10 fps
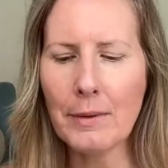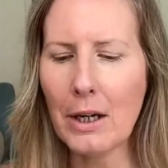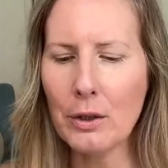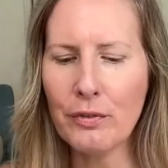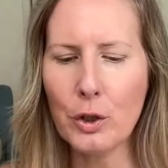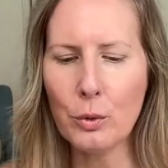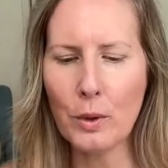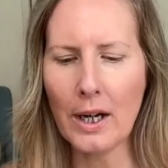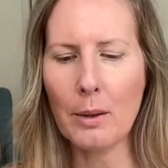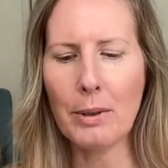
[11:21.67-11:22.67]
Now, if
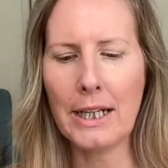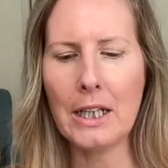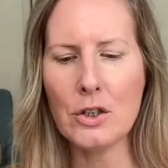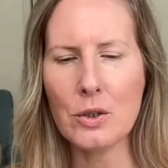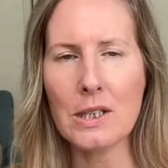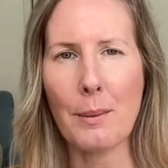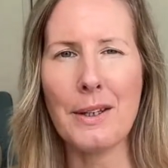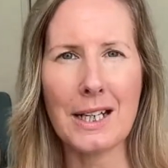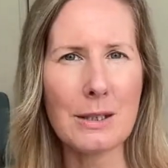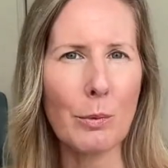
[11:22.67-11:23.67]
you are planning to do
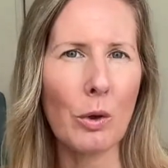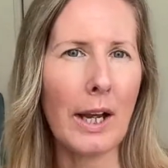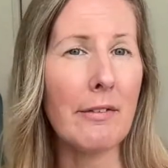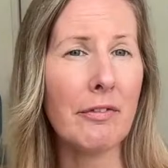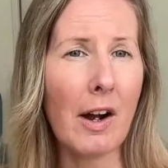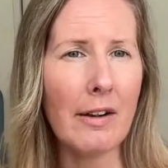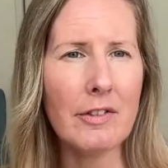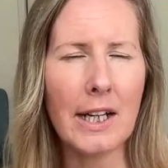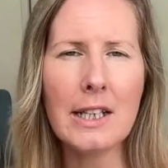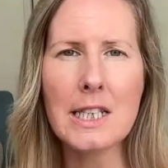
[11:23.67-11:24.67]
something that's more like 5
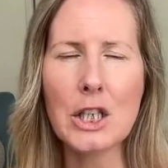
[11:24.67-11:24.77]
days,